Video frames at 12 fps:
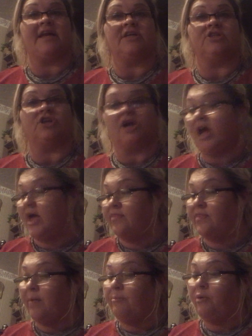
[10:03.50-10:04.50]
integer,
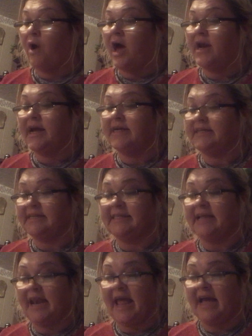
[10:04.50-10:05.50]
the product is
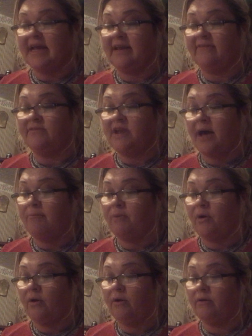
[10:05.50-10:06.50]
a negative
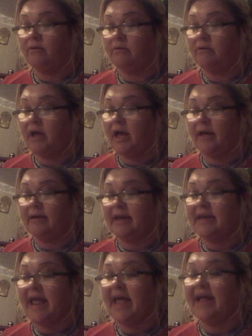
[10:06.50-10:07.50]
number. A